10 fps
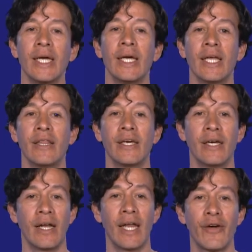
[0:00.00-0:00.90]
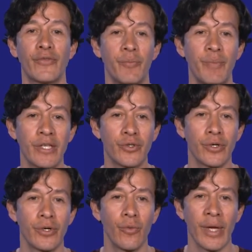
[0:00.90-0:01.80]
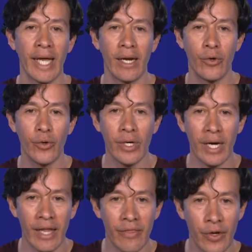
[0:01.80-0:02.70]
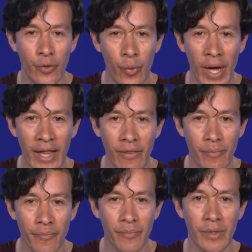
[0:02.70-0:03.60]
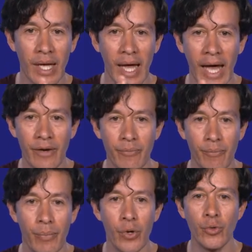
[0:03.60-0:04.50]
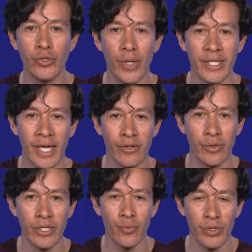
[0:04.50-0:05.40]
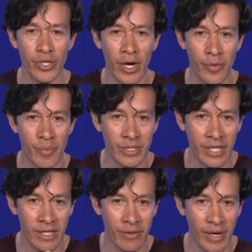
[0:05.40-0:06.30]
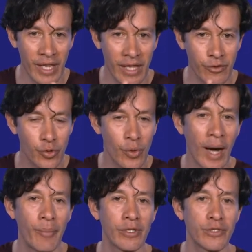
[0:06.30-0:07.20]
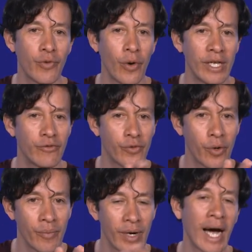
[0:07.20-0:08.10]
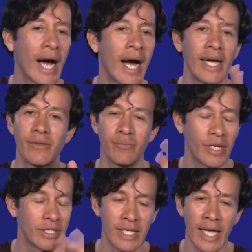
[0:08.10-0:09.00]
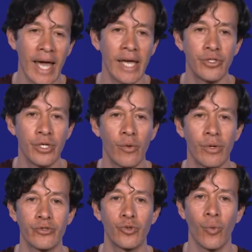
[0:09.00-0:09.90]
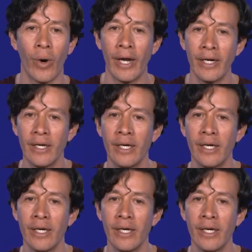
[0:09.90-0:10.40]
in the left picture, we can look at the red and blue trajectories, which are represented by the two apples falling from a height, let's say h equals to 1